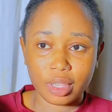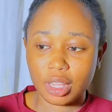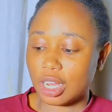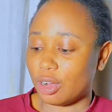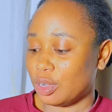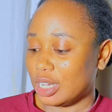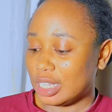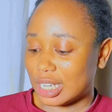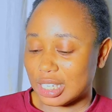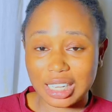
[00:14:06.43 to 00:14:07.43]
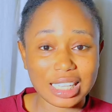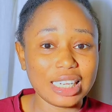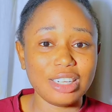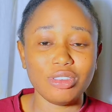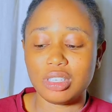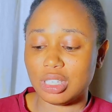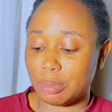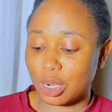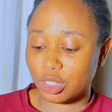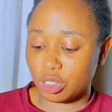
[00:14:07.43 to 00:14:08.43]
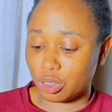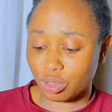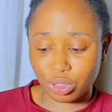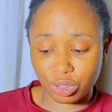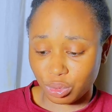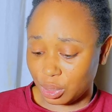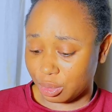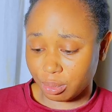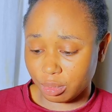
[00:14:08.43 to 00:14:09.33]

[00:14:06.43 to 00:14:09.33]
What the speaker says: Now, there's another thing I noticed about this sunscreen.